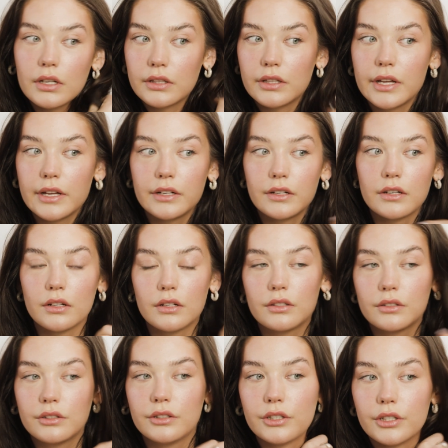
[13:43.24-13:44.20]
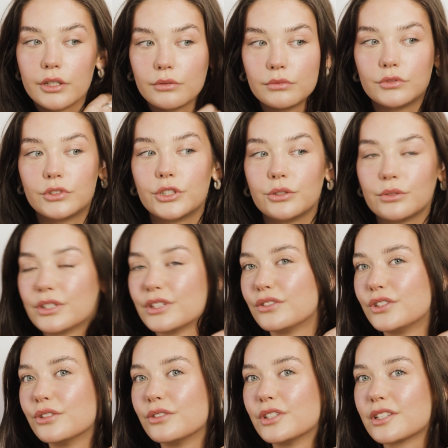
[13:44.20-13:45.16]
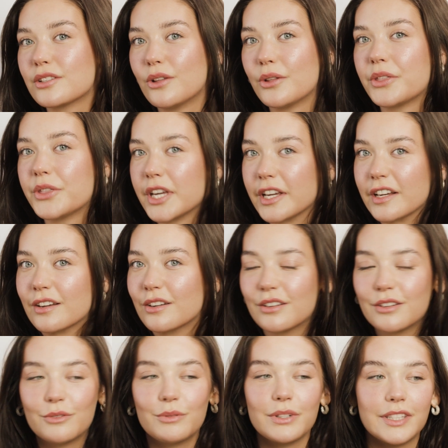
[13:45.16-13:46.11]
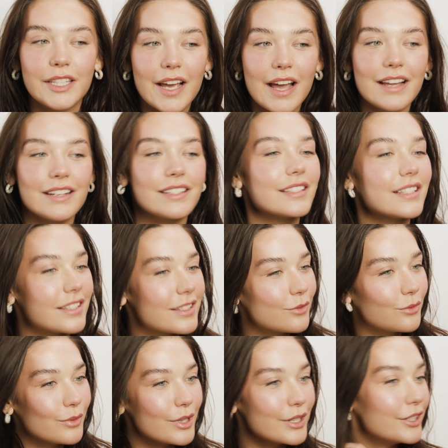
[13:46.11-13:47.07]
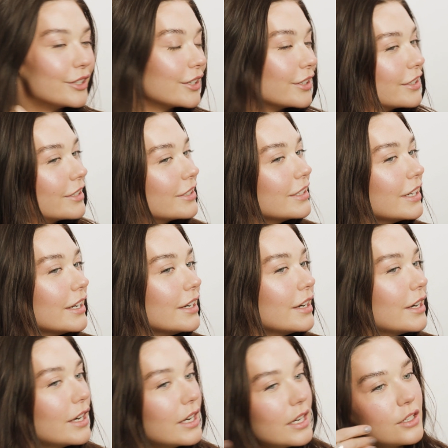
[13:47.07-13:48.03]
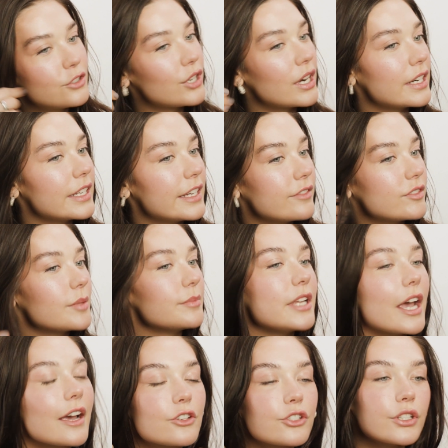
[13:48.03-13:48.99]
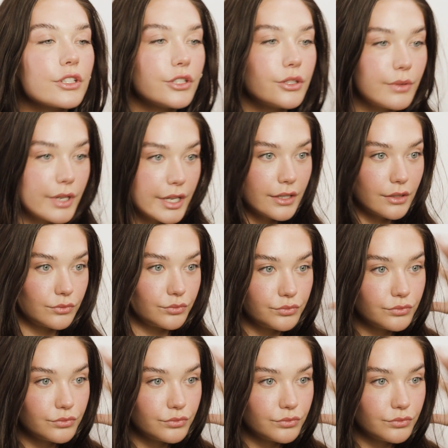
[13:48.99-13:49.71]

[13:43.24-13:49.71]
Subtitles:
and then, you know, do this little thing with the ends when you're trying to give some texture to it.